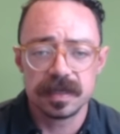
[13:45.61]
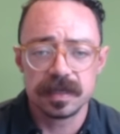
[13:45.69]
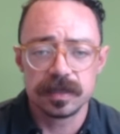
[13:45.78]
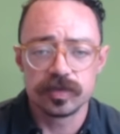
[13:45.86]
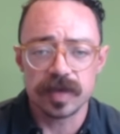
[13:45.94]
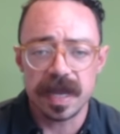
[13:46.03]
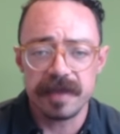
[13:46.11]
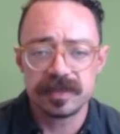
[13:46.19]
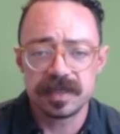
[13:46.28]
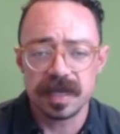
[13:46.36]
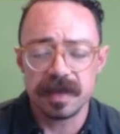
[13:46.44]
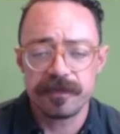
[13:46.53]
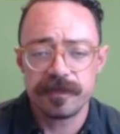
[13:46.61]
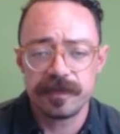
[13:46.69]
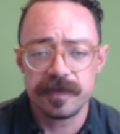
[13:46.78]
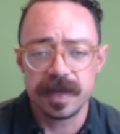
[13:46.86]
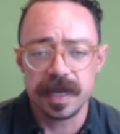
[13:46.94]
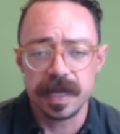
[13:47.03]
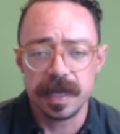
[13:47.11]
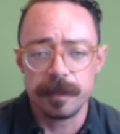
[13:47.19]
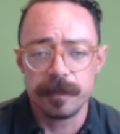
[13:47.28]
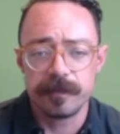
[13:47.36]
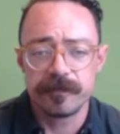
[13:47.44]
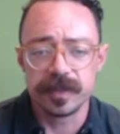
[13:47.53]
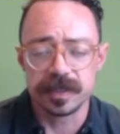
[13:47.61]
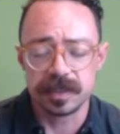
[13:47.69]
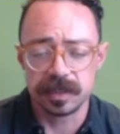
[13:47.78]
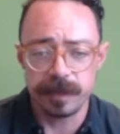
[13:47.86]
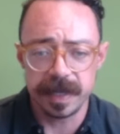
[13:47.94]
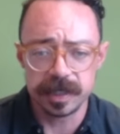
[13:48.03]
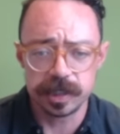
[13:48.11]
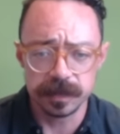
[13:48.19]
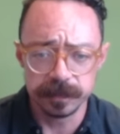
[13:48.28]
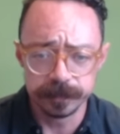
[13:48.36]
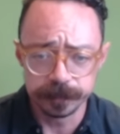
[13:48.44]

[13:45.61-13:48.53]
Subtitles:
drive stuff for the suspension.